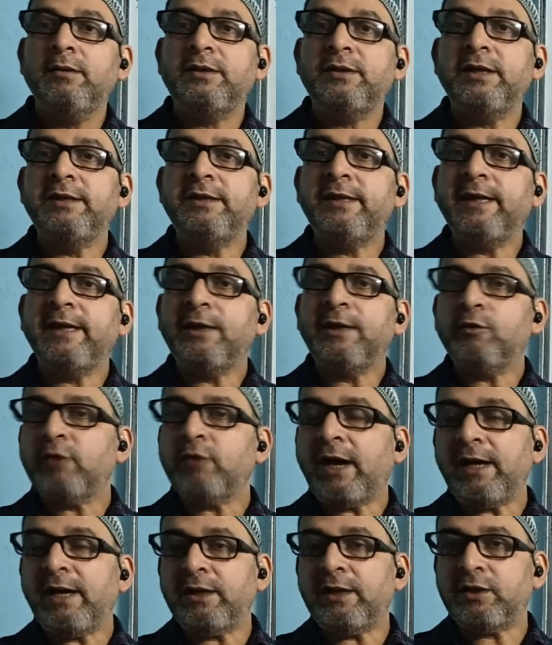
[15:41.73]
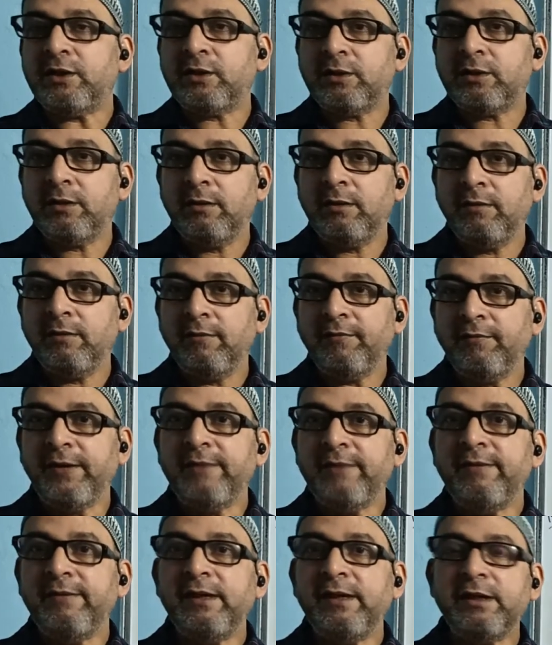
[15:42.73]
changing into the ice.
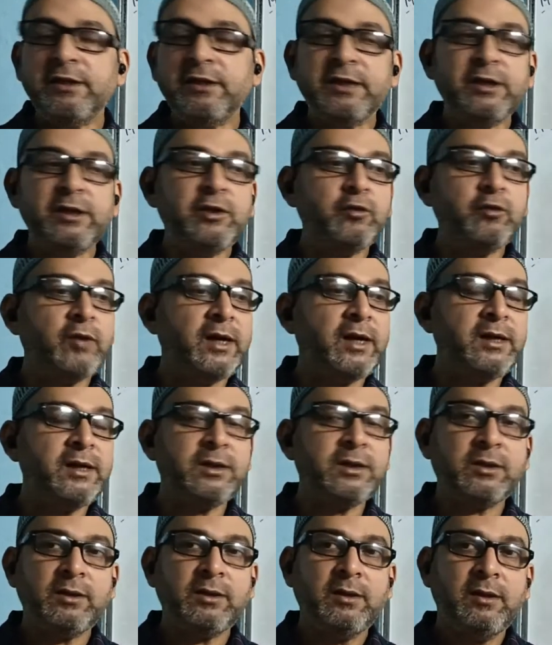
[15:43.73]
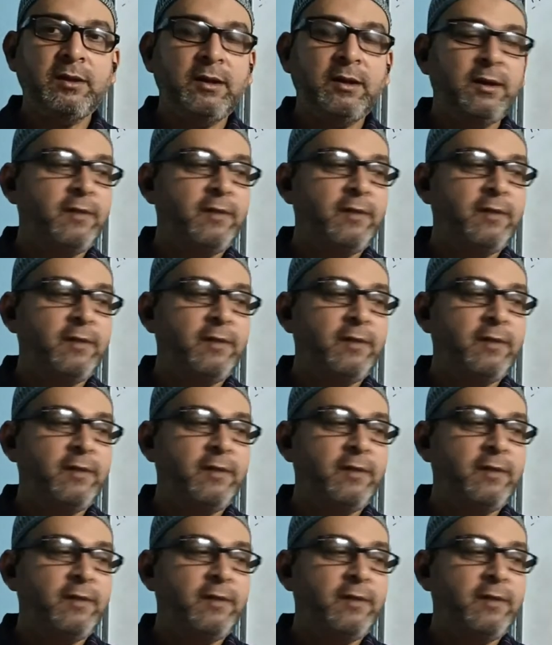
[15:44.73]
When will it change into ice?